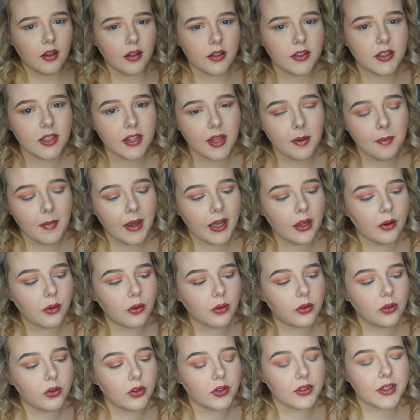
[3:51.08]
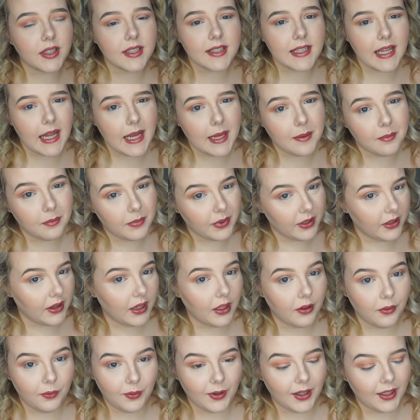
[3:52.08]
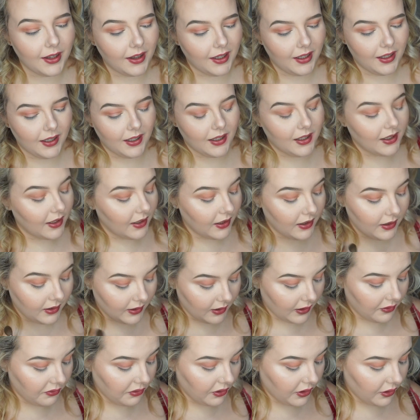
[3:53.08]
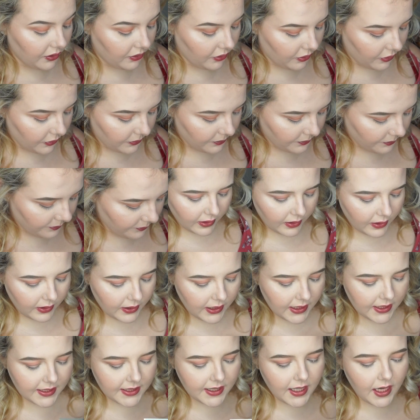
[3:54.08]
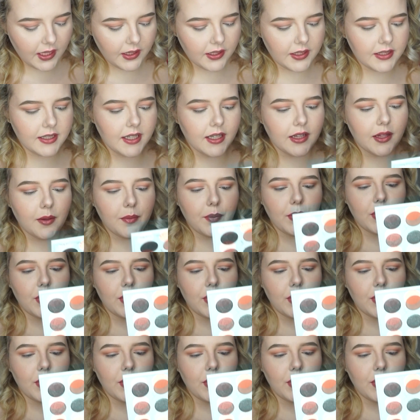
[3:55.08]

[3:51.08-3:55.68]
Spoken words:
So they may all look the same, but they're really not. This colour down the